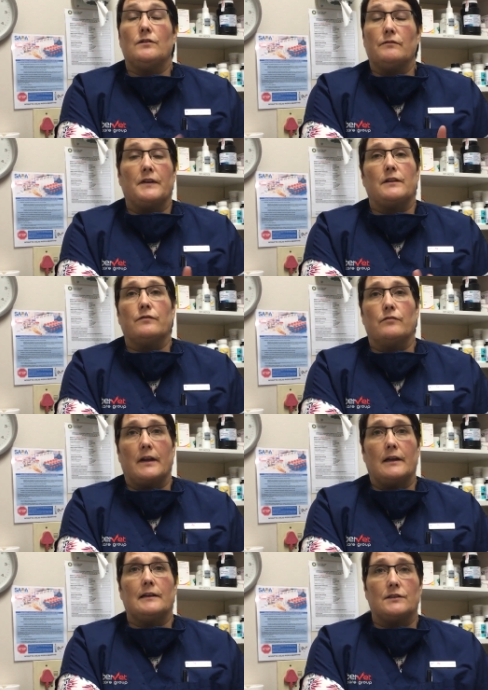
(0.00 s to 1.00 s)
your vet for
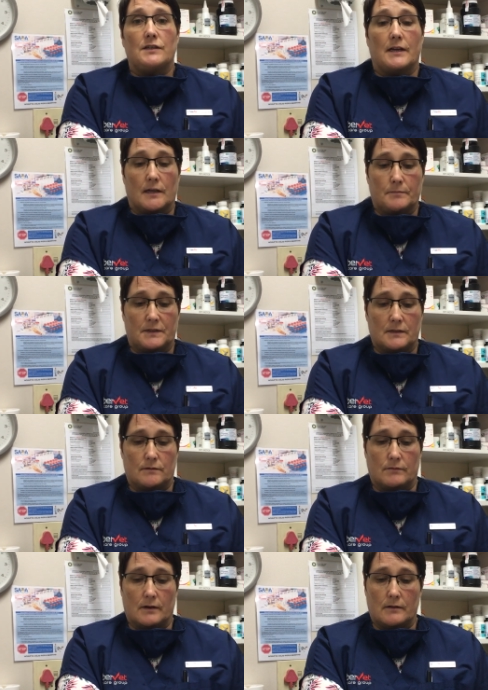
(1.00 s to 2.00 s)
regular checkups
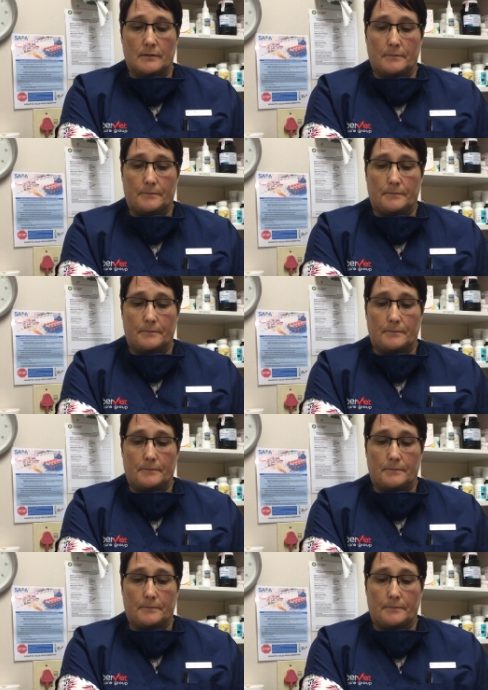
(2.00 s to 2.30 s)
as well.